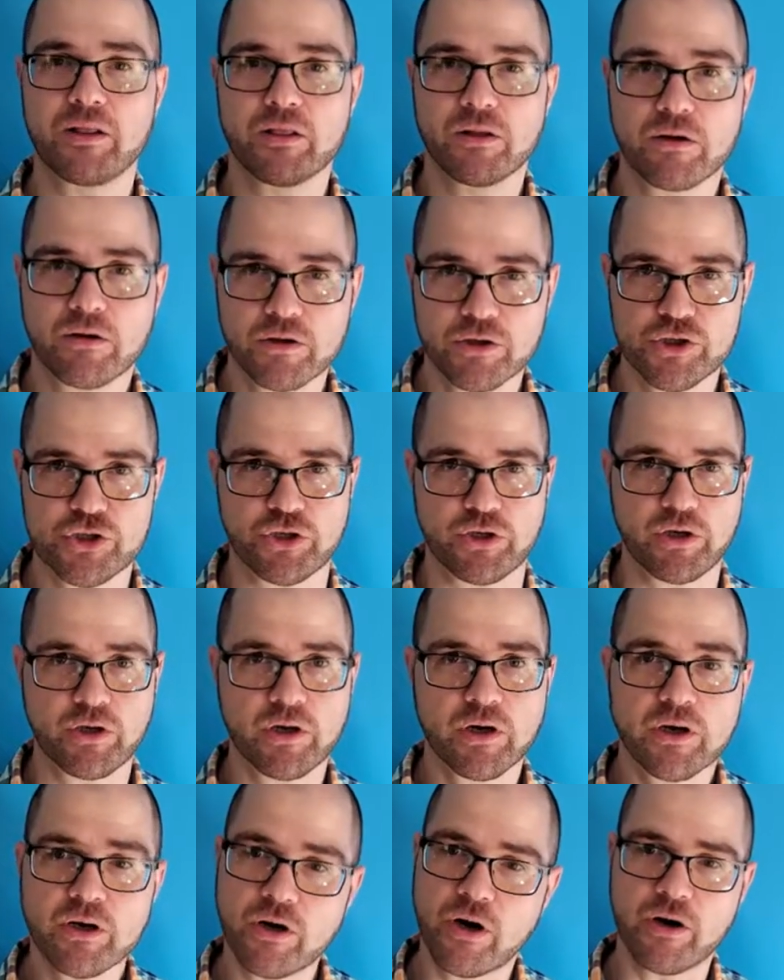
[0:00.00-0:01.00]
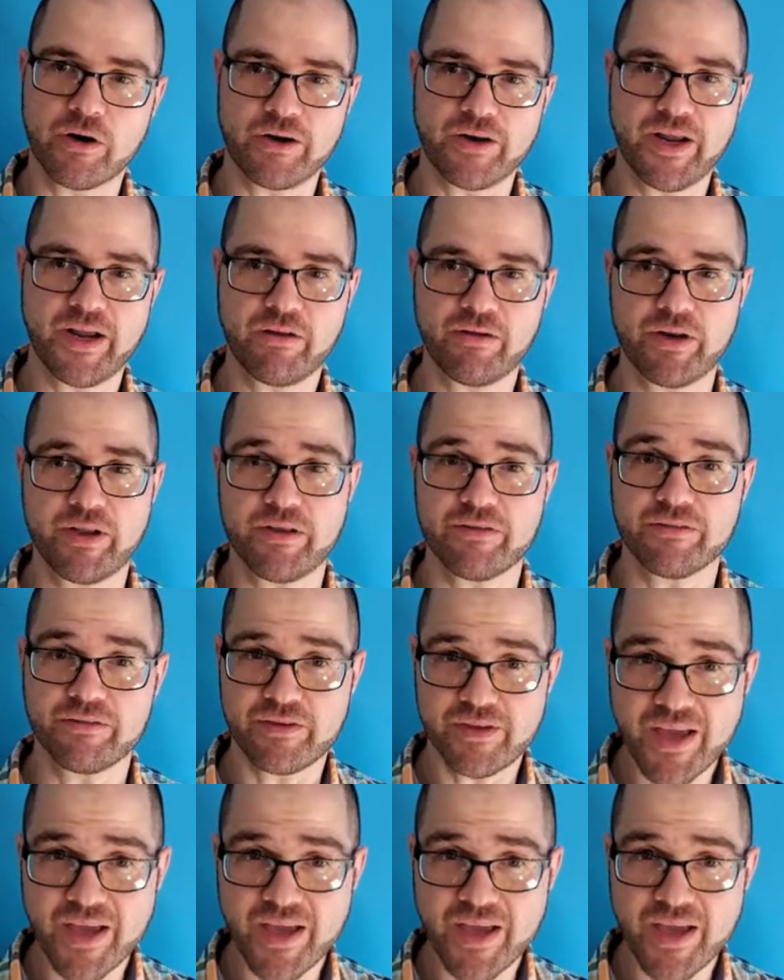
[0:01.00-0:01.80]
larger cardinalities.